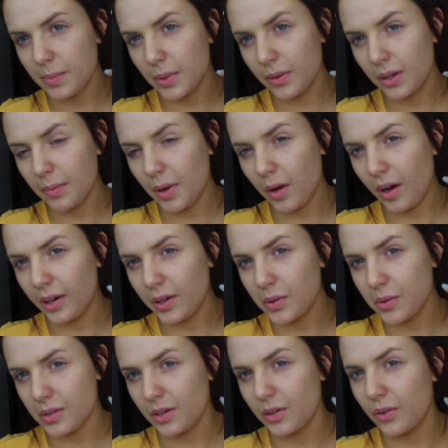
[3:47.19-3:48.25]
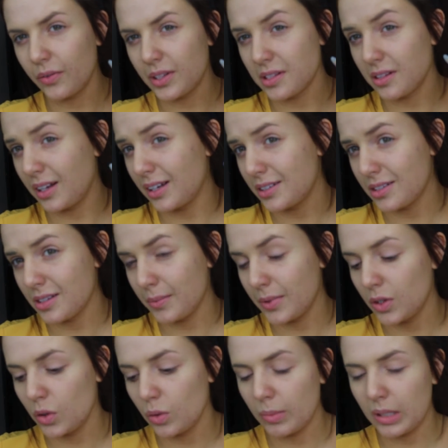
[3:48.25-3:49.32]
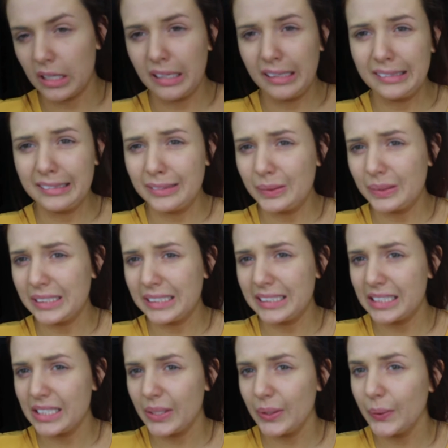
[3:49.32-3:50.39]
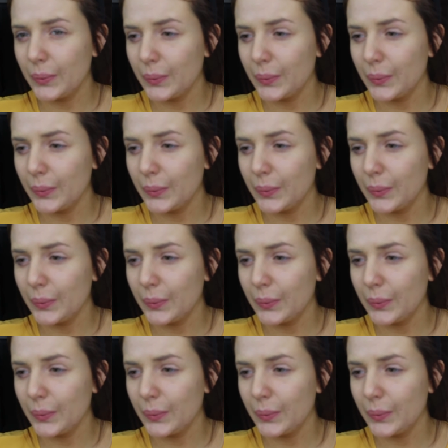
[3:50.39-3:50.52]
about the amount I use. I don't know if that's a lot to some of you, but I don't think so.